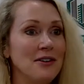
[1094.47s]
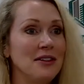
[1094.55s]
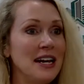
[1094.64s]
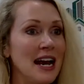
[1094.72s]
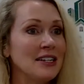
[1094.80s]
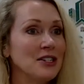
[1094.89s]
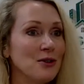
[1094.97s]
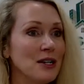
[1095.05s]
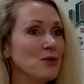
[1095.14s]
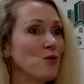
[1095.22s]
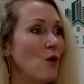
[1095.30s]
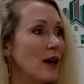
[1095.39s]
And the answer
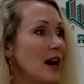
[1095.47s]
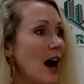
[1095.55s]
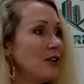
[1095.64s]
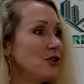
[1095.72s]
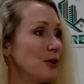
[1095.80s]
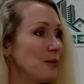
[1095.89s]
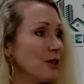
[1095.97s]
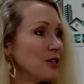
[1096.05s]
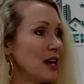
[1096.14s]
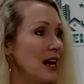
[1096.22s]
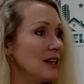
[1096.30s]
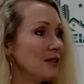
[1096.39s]
is
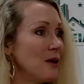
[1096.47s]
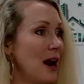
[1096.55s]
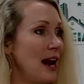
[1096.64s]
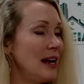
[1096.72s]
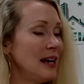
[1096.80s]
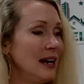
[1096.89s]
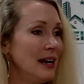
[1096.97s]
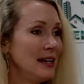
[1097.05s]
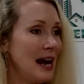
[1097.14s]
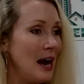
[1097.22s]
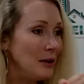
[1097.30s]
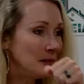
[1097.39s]
100%, right?
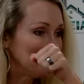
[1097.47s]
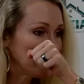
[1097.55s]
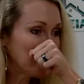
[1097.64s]
Now,